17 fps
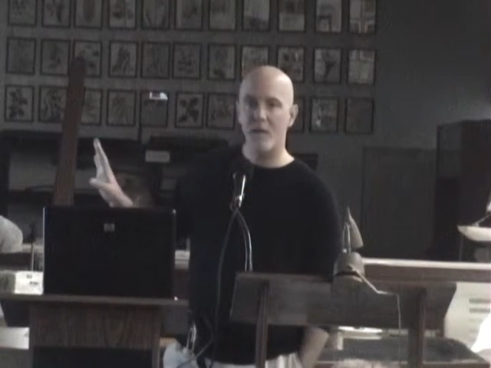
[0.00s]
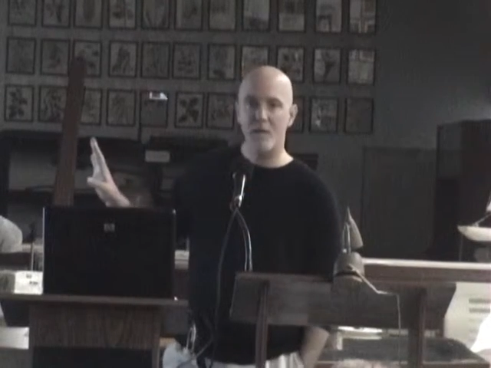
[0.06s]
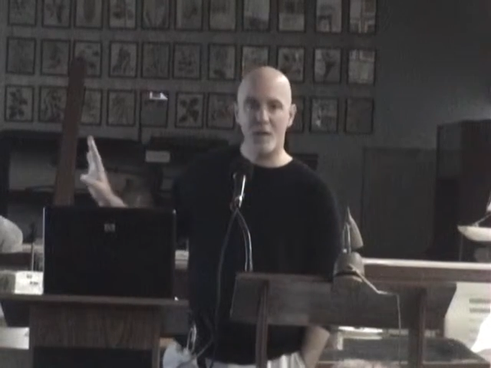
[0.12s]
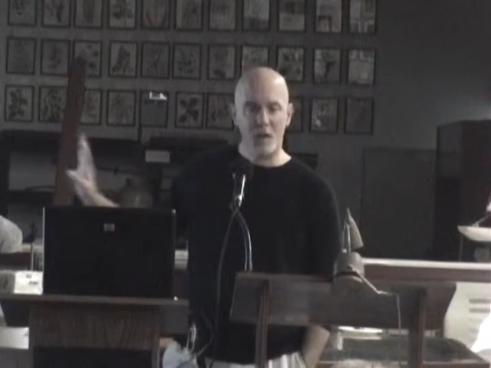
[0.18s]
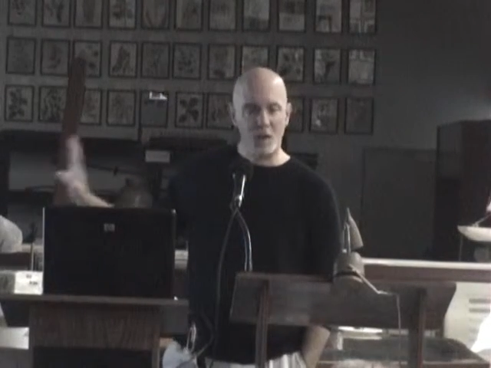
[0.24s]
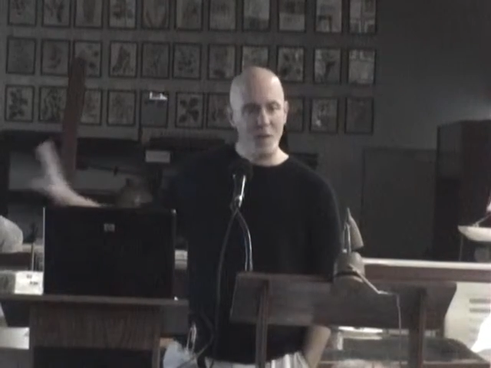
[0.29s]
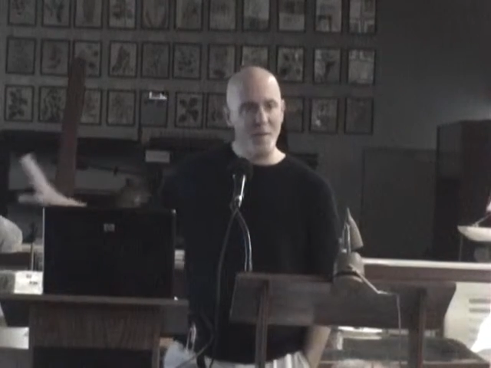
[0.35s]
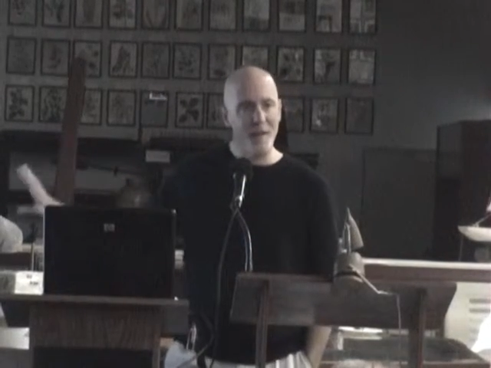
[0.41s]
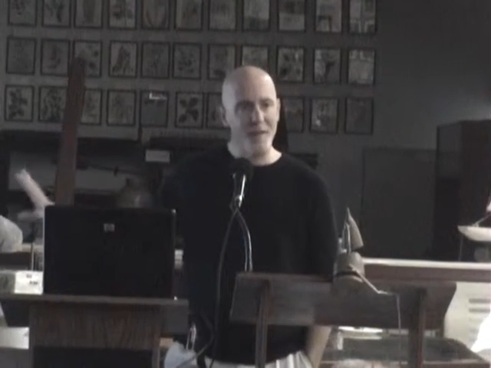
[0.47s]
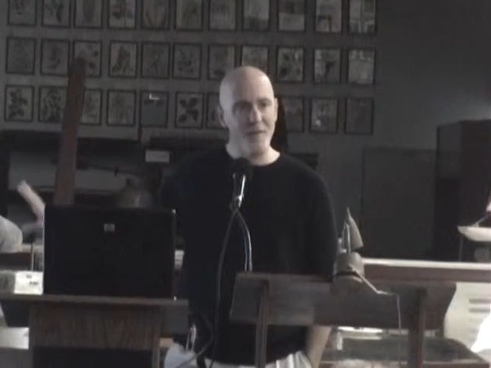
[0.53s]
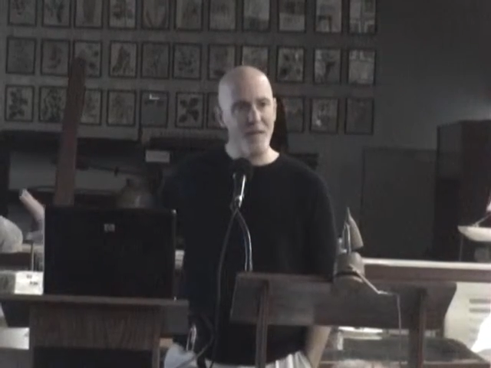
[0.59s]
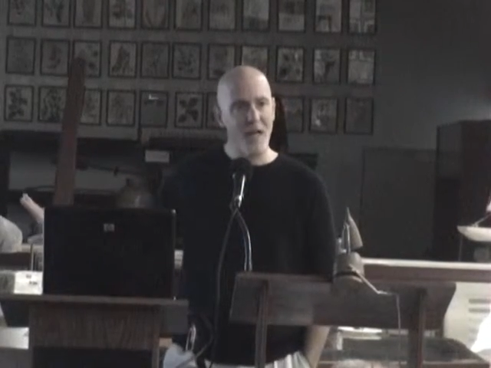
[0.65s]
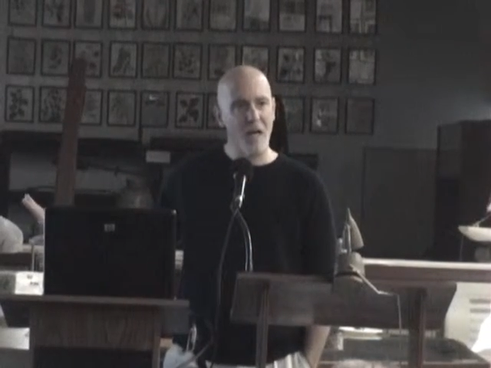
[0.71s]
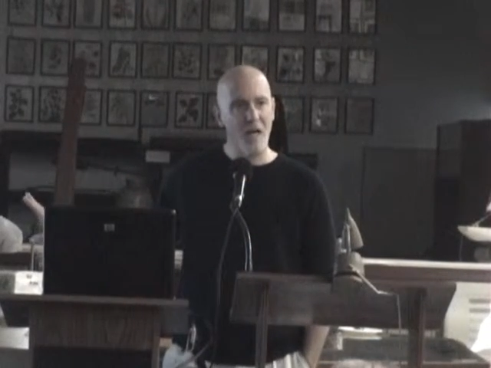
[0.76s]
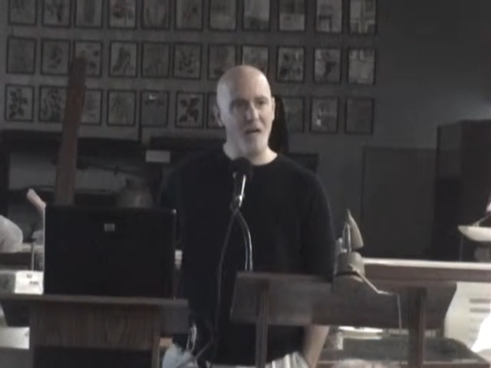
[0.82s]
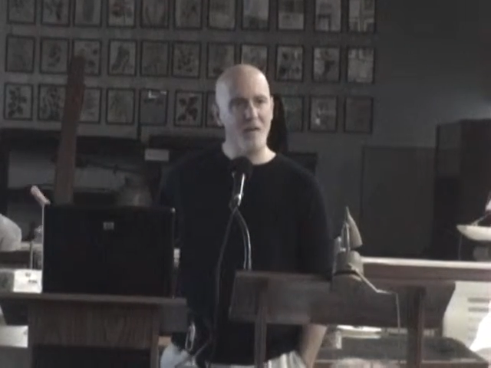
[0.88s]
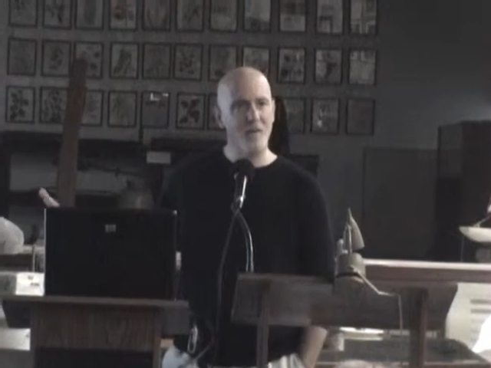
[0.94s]
The Kermount
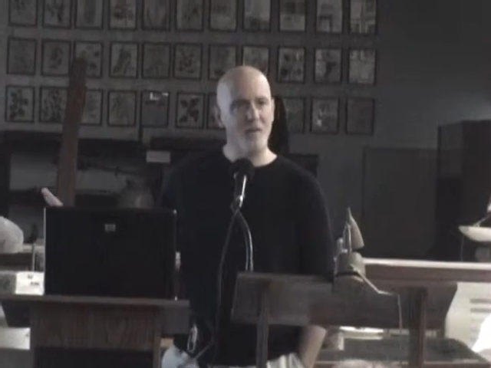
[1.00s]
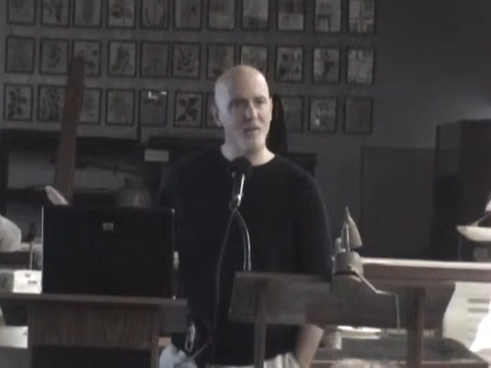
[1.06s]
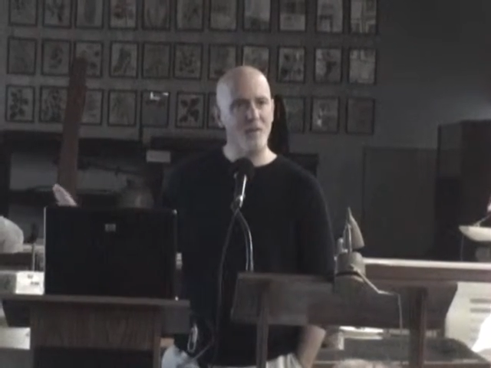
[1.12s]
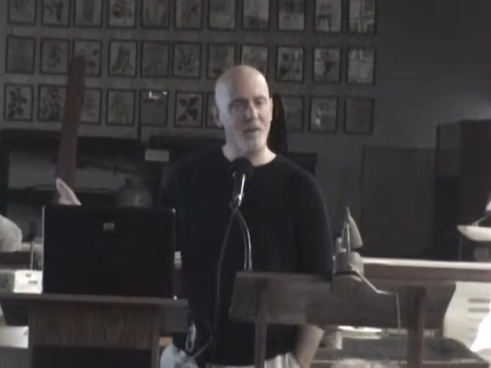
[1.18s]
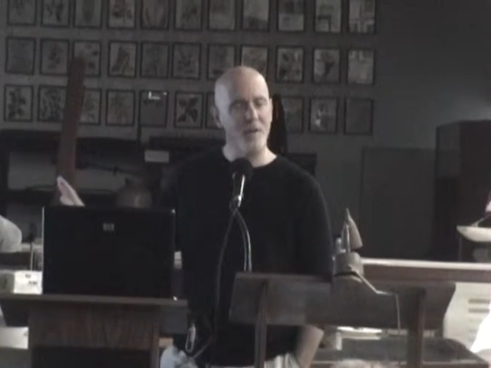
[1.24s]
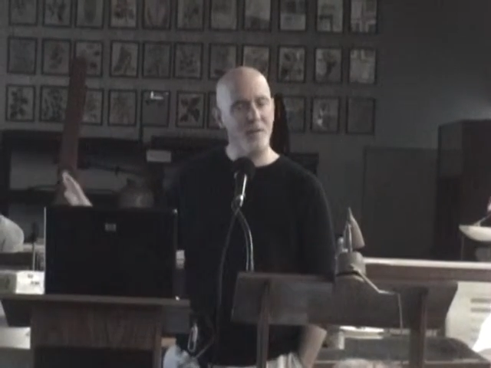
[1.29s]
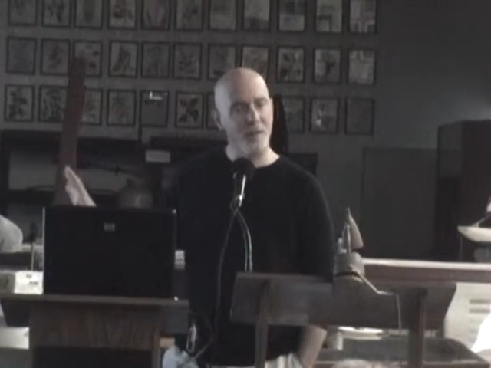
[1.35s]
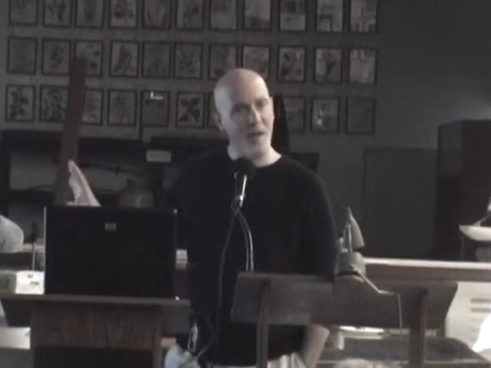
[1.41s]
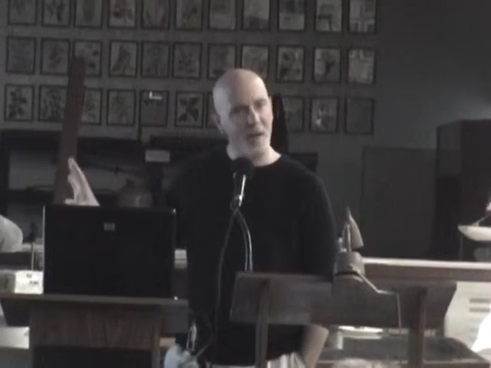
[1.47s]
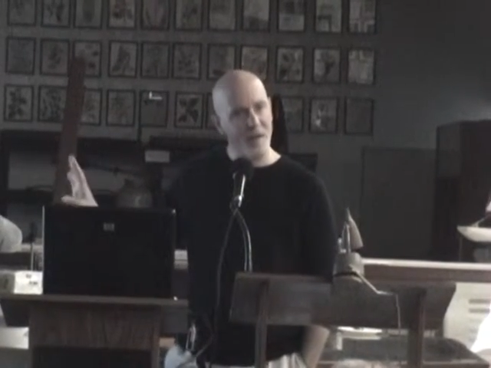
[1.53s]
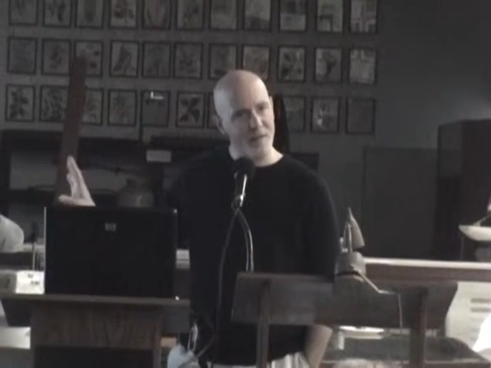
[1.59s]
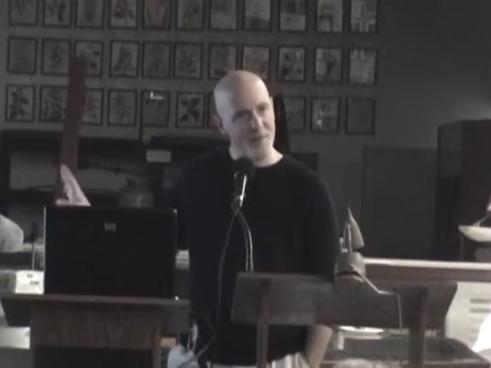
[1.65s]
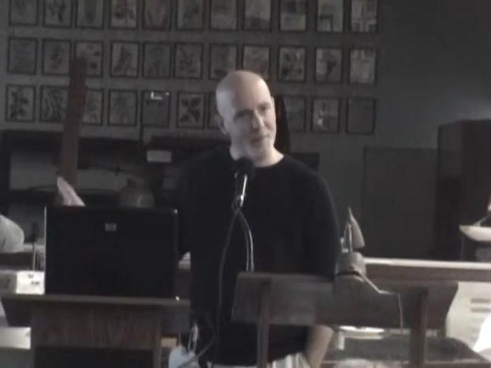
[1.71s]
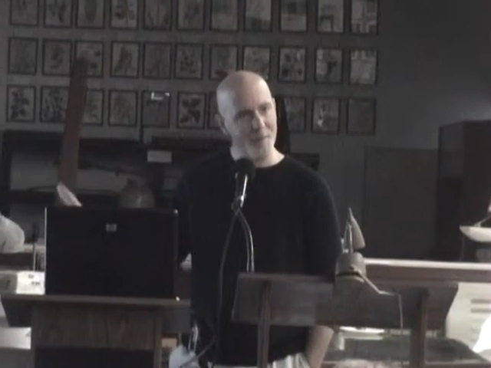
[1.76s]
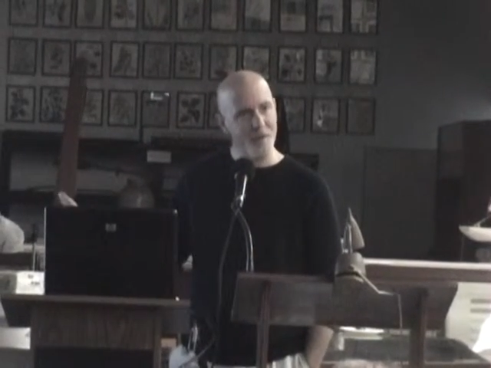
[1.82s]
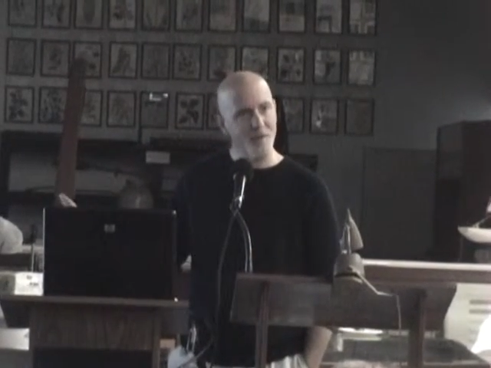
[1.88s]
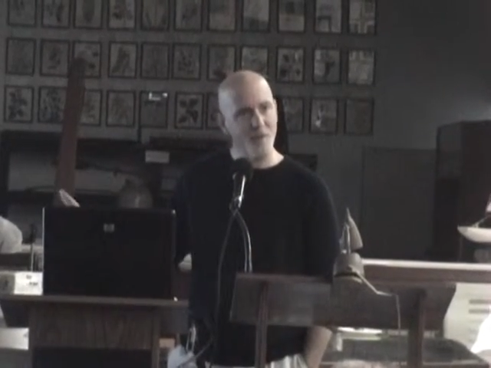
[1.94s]
Yard is sort of a
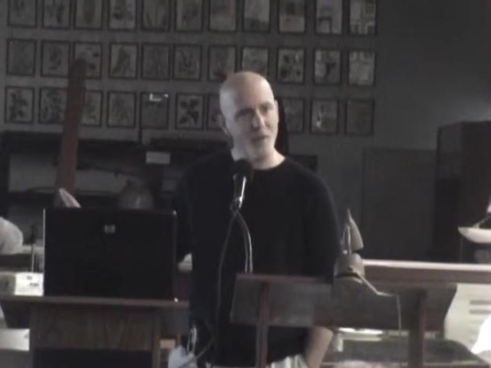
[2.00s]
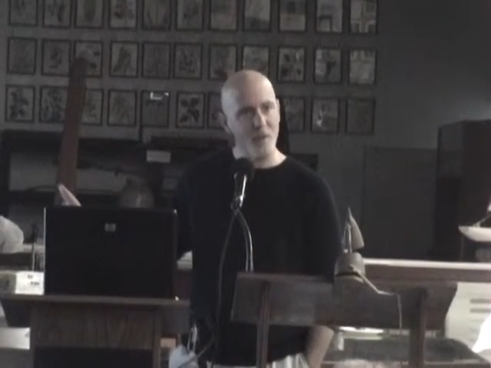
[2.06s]
typical